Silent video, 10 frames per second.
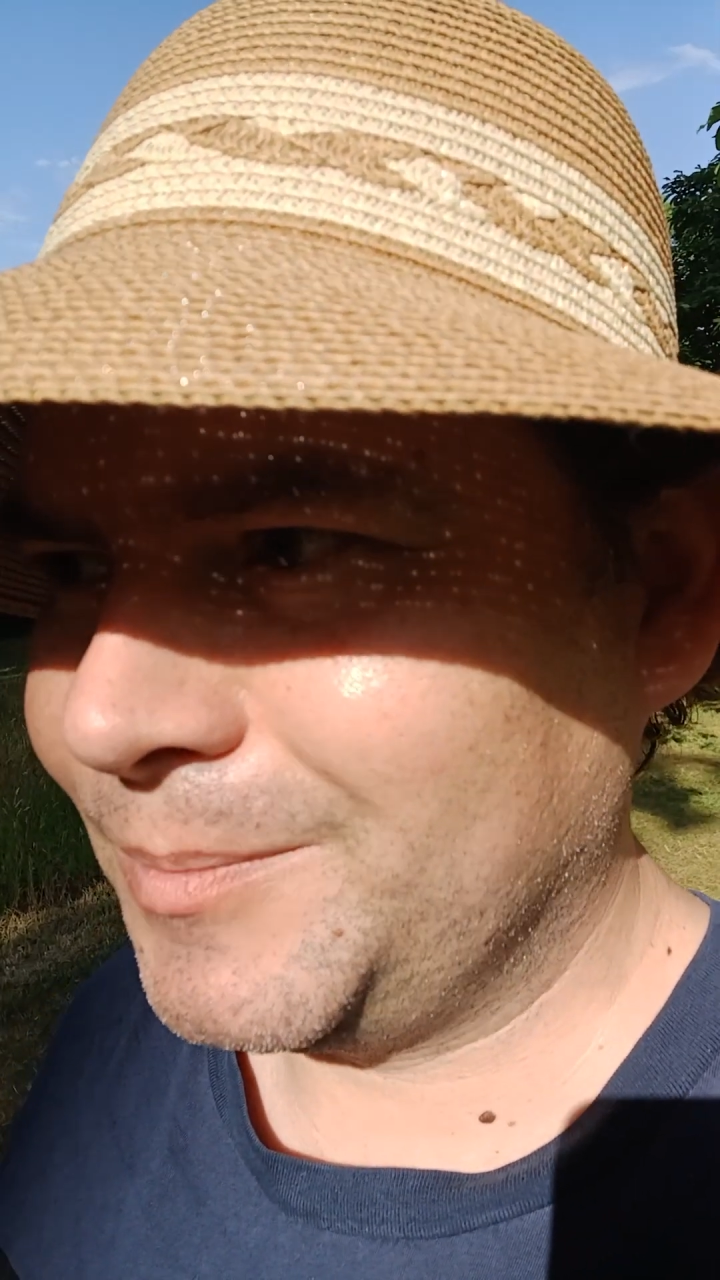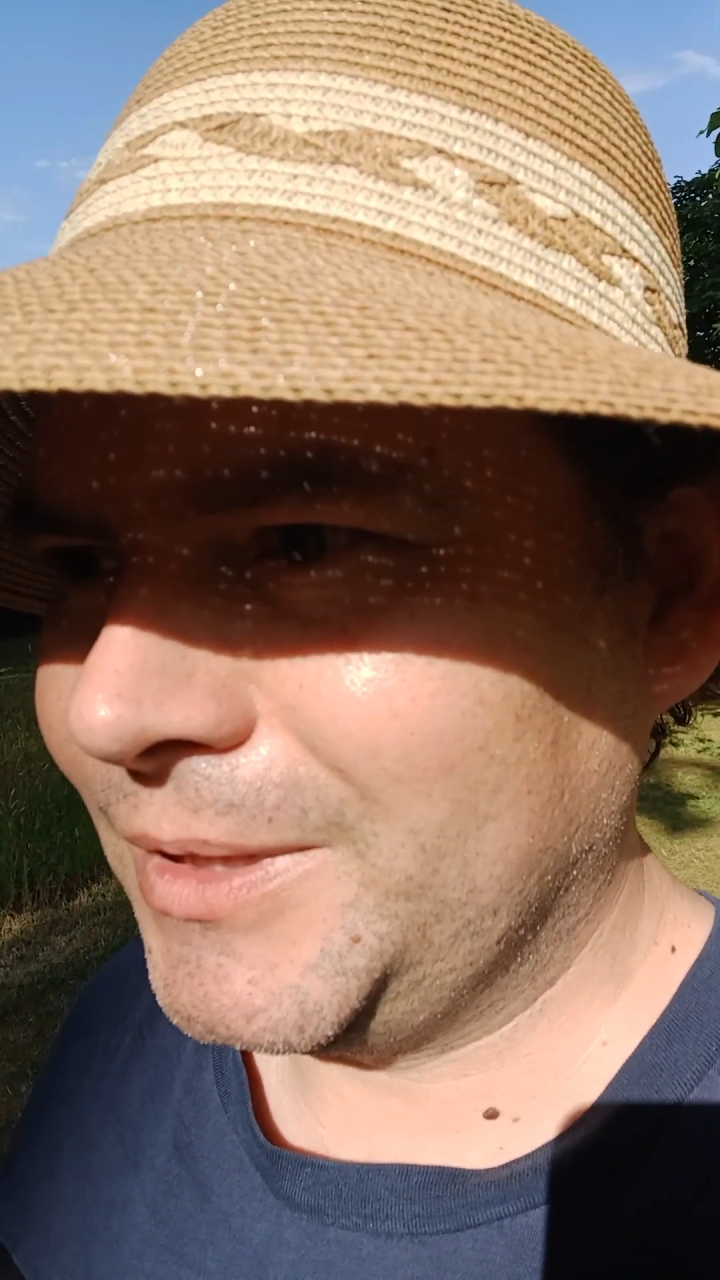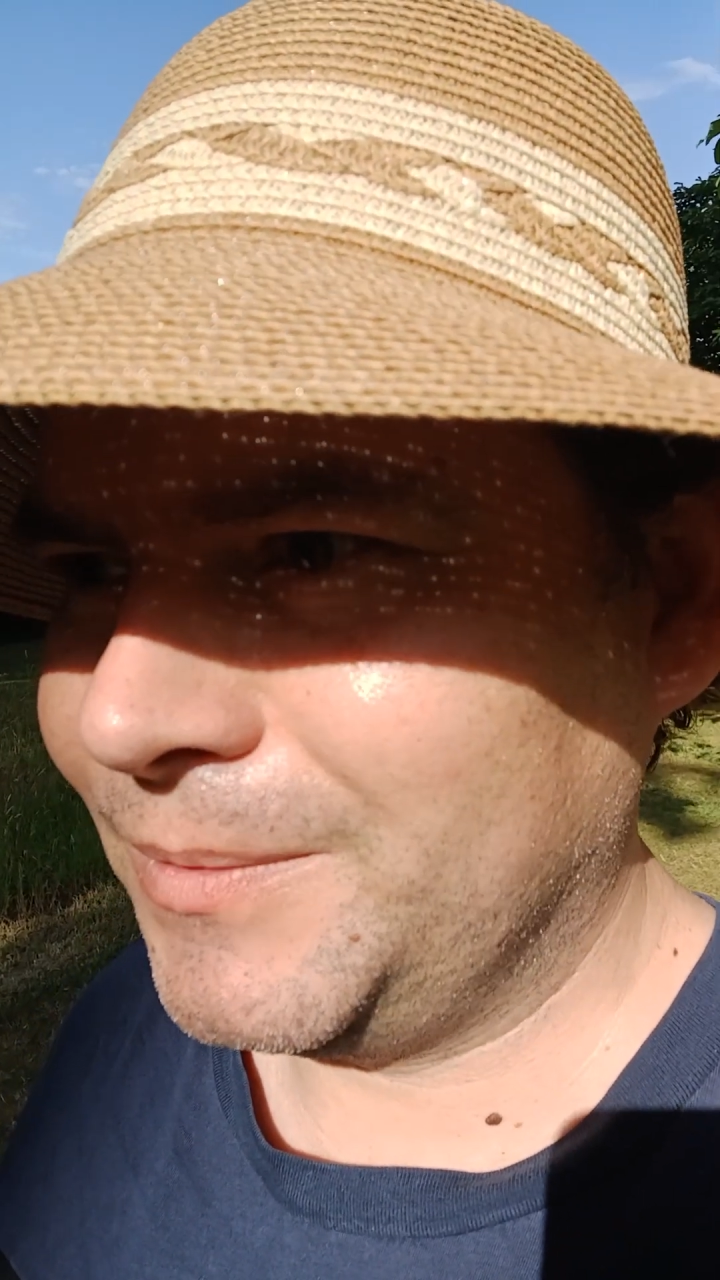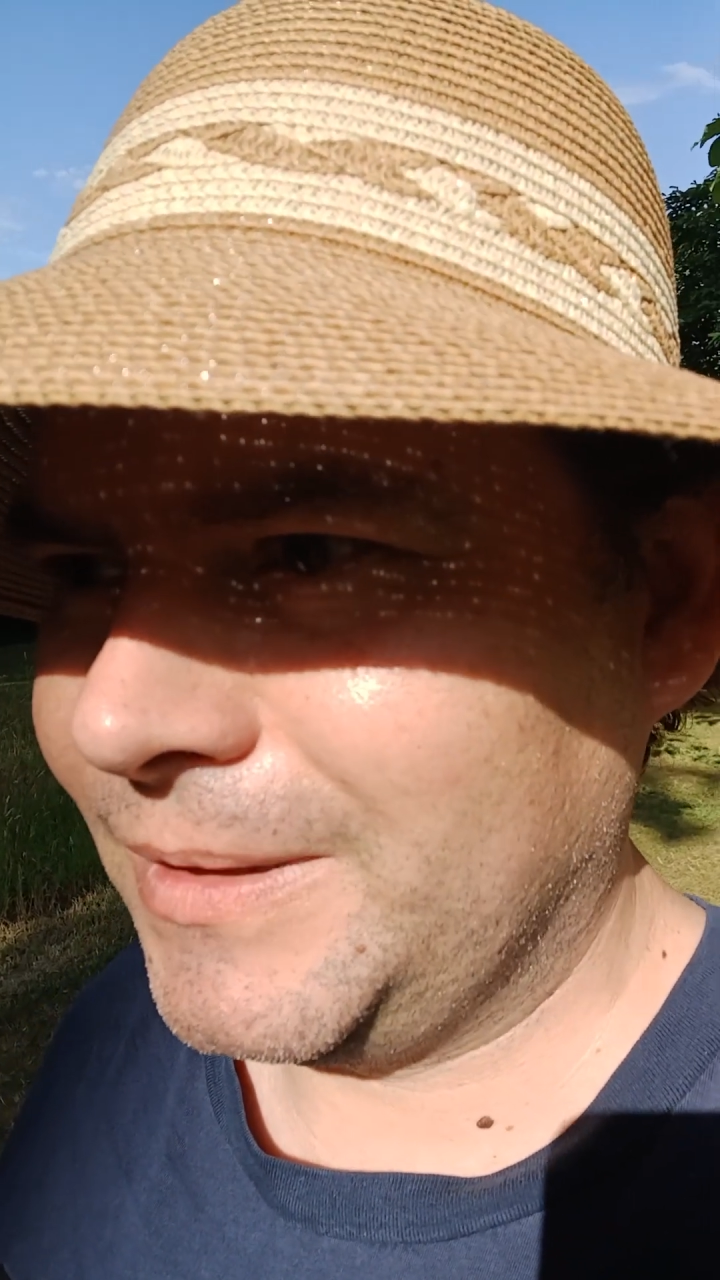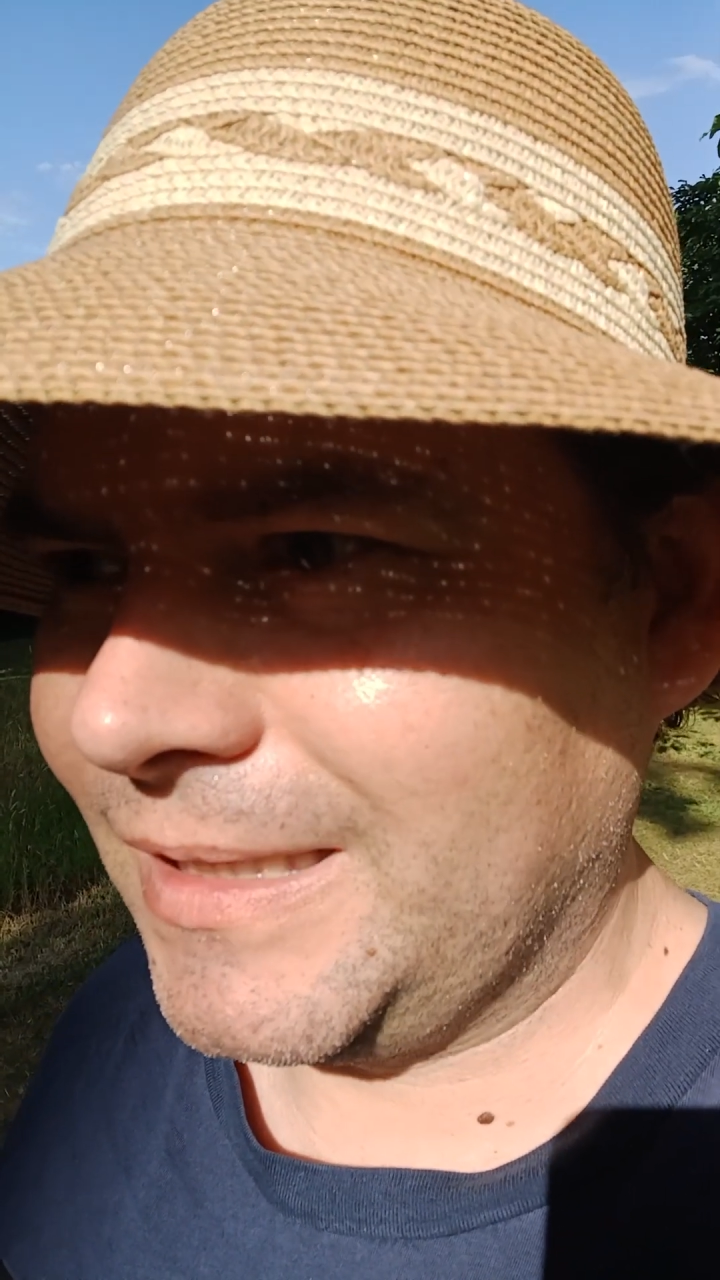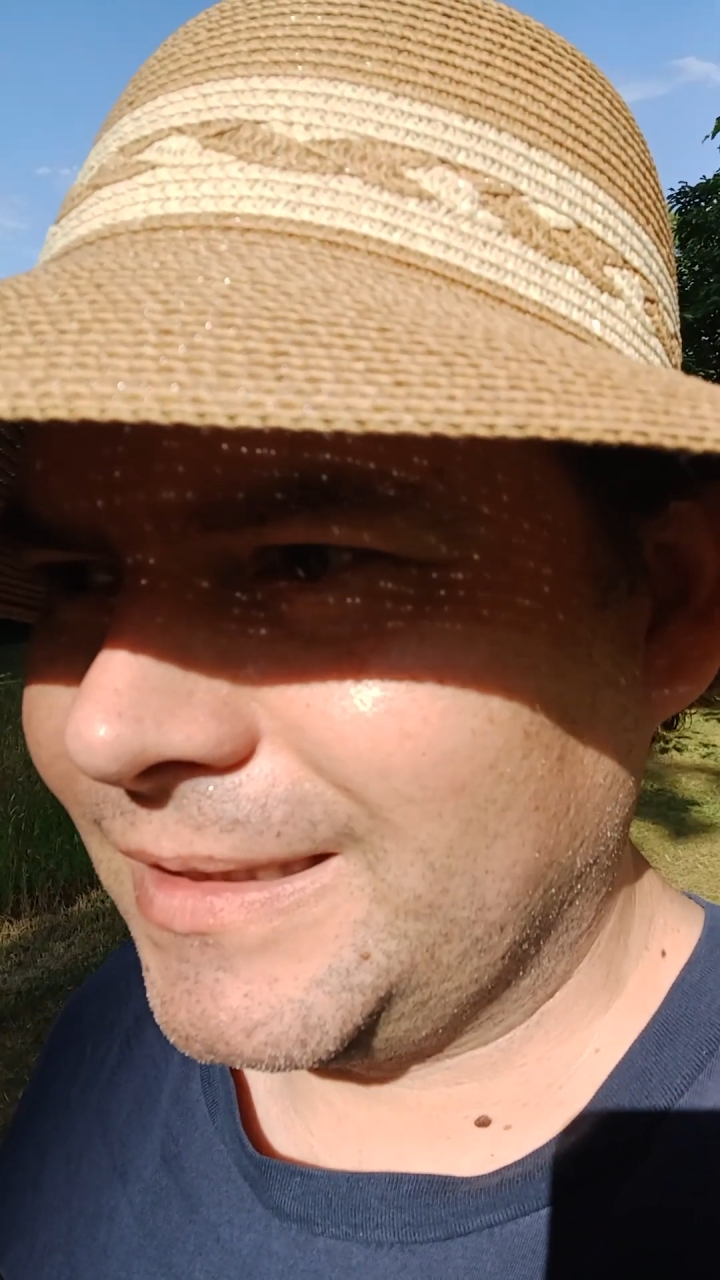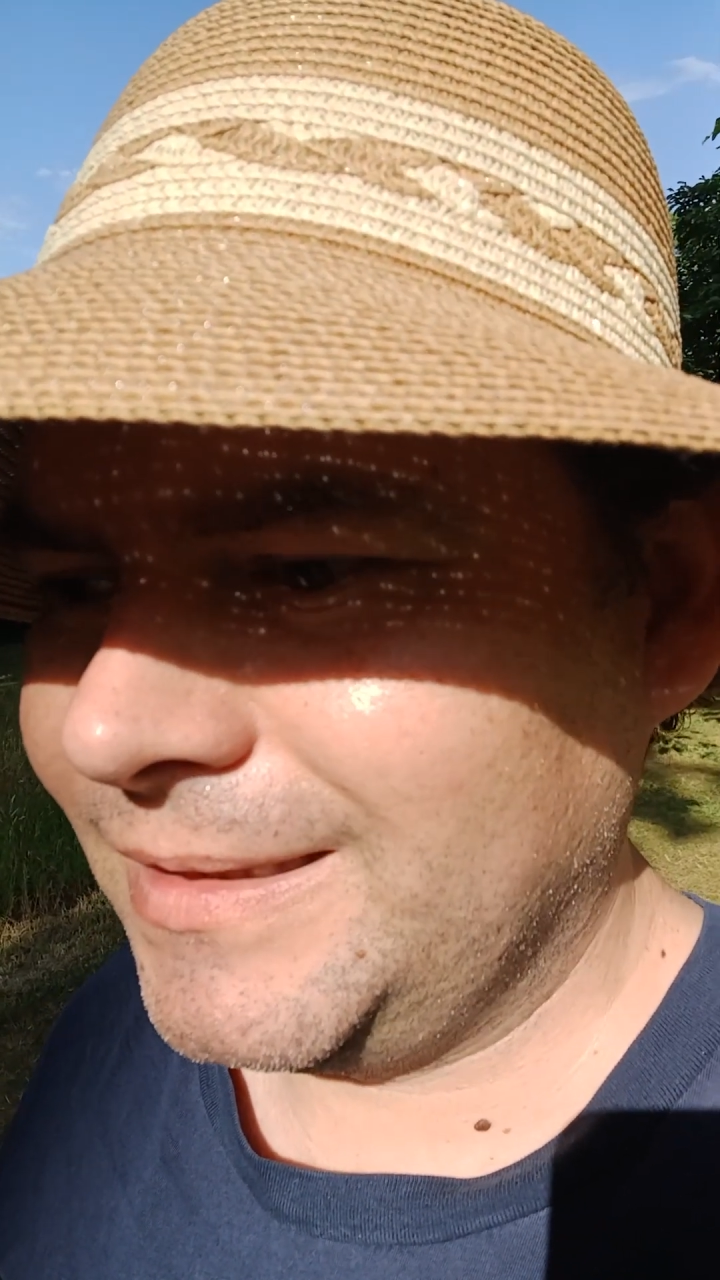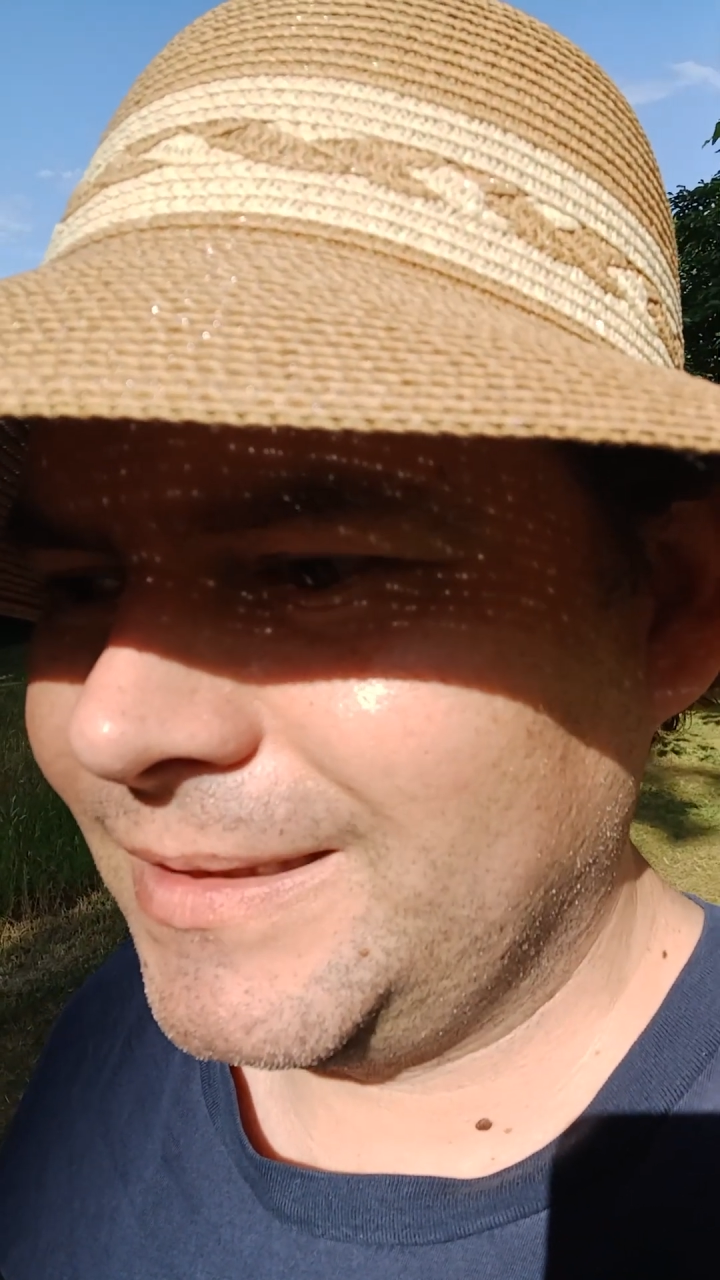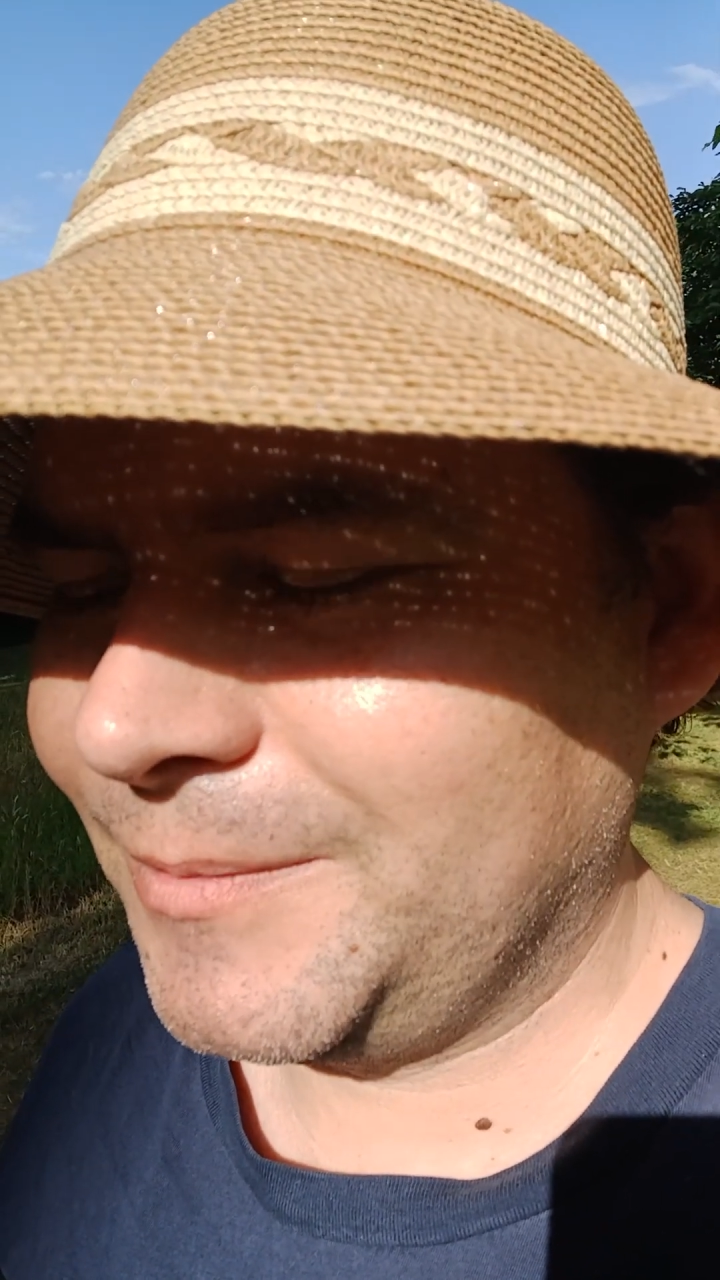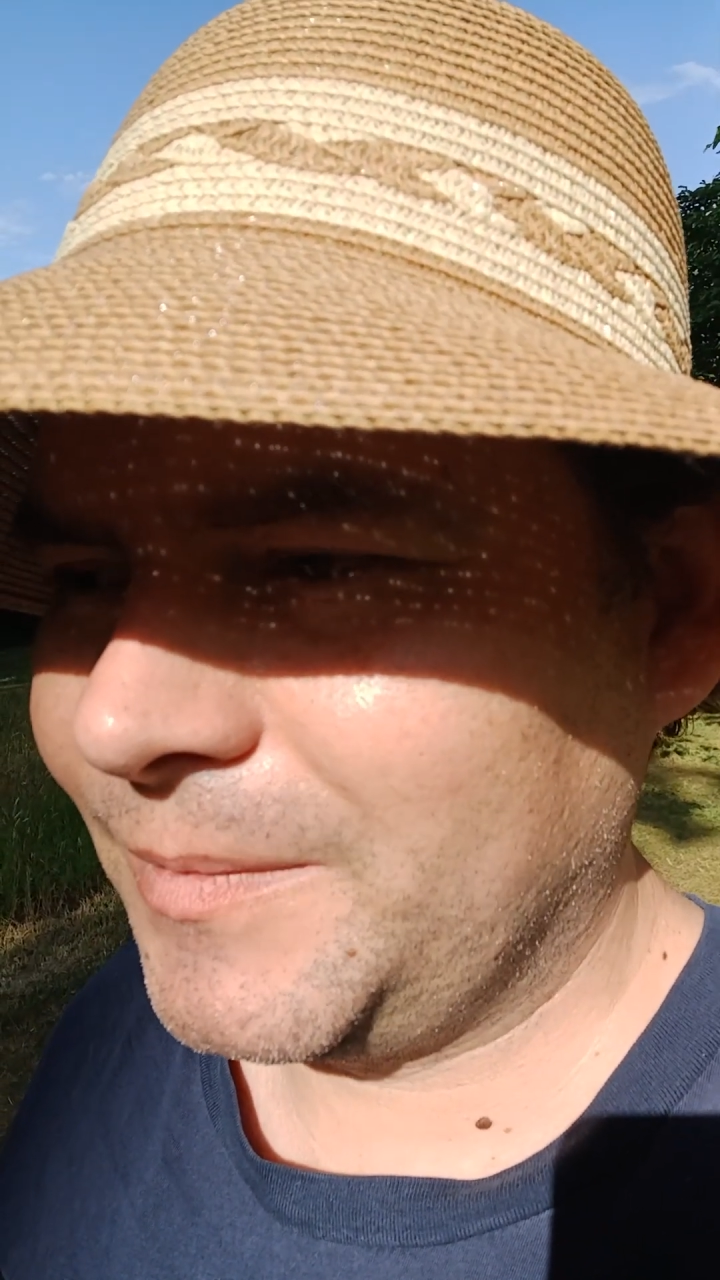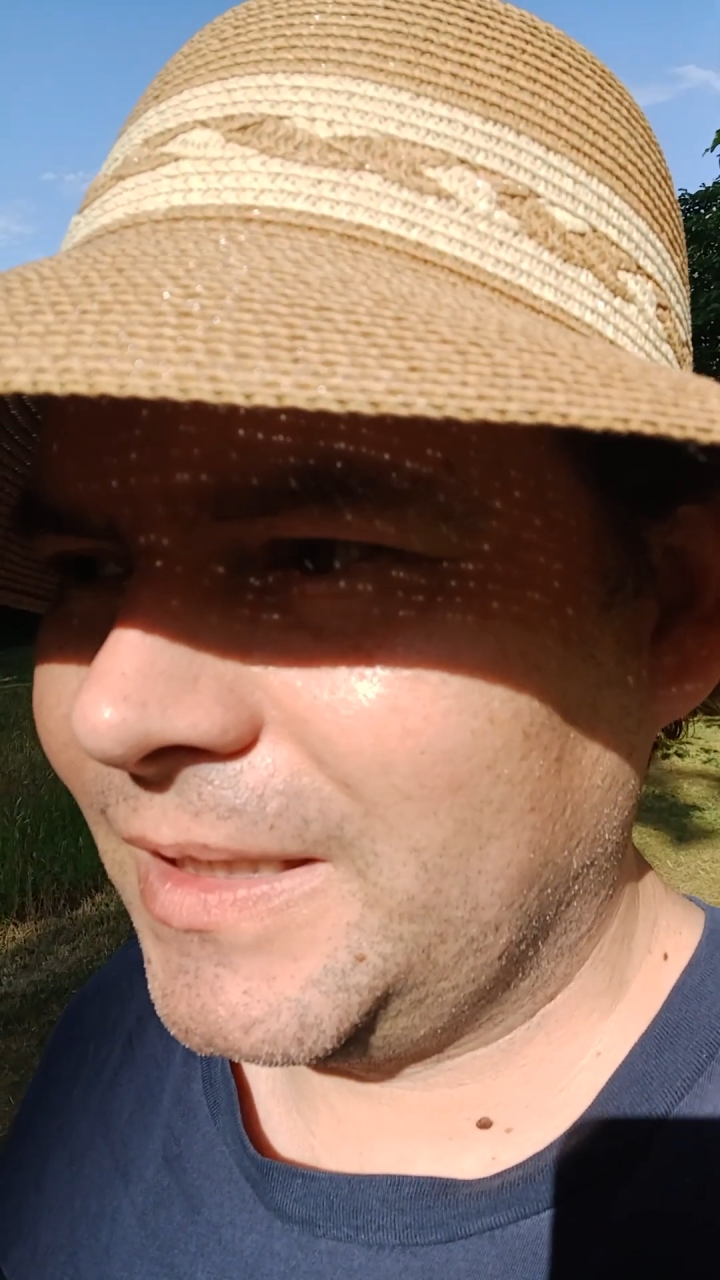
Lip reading: between us,